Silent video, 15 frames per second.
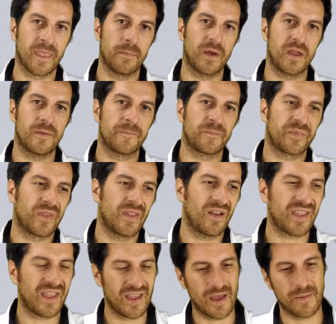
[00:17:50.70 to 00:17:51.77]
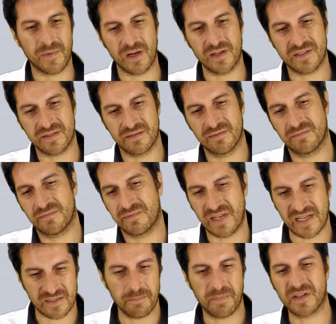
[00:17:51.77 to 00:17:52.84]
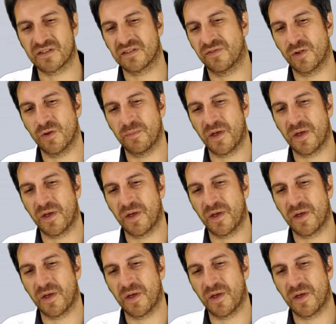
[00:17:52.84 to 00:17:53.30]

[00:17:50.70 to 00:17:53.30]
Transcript: But, okay, I'm gonna take some pictures of you,